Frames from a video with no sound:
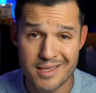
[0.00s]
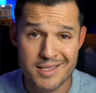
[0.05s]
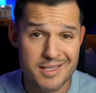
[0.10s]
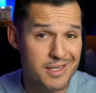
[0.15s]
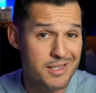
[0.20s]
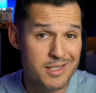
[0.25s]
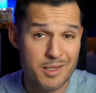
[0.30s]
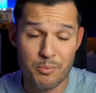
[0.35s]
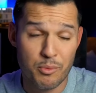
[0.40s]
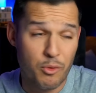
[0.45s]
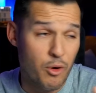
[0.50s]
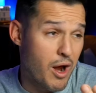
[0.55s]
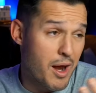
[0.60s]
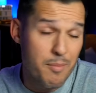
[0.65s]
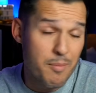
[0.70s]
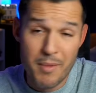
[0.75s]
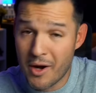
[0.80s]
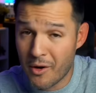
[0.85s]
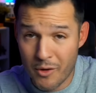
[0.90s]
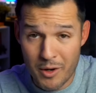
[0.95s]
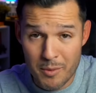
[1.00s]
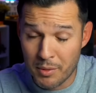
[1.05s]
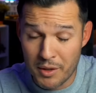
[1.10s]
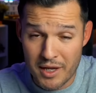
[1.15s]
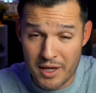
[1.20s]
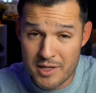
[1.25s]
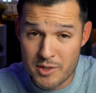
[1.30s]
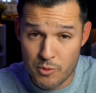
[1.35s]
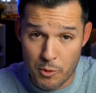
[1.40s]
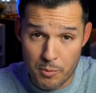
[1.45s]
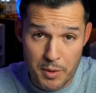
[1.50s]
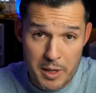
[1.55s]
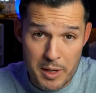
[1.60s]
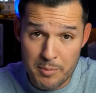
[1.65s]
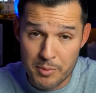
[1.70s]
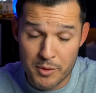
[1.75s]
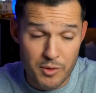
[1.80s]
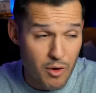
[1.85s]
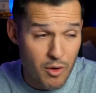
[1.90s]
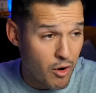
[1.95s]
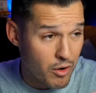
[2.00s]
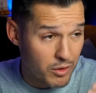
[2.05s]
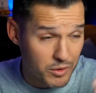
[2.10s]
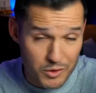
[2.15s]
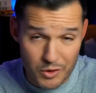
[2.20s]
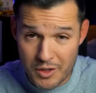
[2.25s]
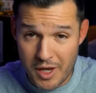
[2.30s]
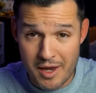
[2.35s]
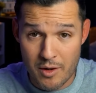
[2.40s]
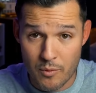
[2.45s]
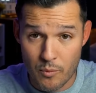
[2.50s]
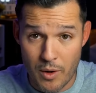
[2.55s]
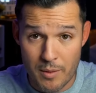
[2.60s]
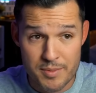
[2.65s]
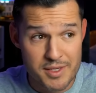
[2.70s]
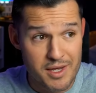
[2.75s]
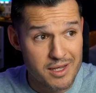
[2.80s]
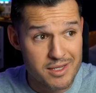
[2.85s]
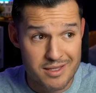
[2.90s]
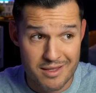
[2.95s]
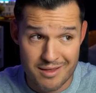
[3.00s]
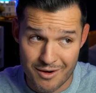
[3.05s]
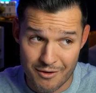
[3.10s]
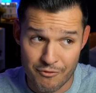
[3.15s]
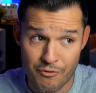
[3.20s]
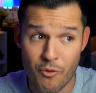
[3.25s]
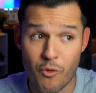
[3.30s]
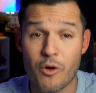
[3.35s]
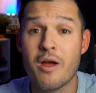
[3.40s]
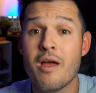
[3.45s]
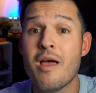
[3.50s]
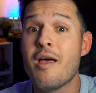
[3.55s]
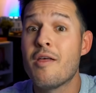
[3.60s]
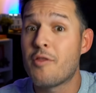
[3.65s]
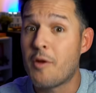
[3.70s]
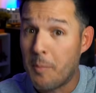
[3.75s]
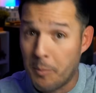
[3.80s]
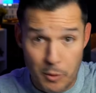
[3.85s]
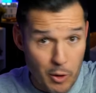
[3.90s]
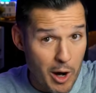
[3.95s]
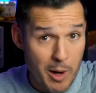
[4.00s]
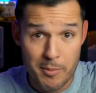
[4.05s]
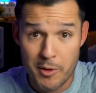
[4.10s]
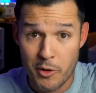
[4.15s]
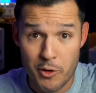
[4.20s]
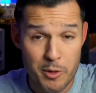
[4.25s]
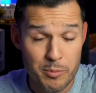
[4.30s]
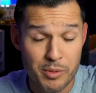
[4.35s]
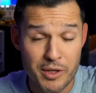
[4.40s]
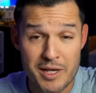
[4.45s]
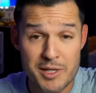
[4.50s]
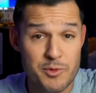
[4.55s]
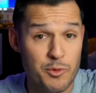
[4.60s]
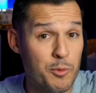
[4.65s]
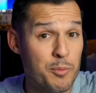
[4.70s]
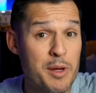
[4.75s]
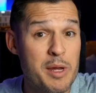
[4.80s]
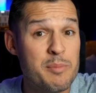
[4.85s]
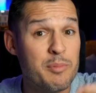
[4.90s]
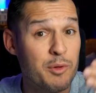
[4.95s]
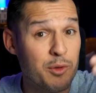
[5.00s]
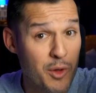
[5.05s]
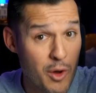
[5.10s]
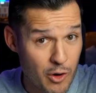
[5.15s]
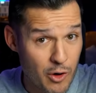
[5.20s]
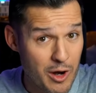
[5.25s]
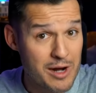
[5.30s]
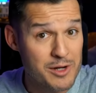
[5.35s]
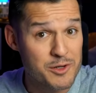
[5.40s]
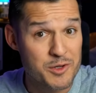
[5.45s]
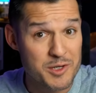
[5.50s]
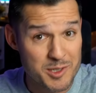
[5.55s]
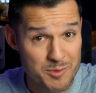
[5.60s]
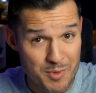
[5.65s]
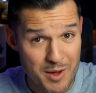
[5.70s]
this is the primary place where people are looking at websites. Therefore, the primary place where people are actually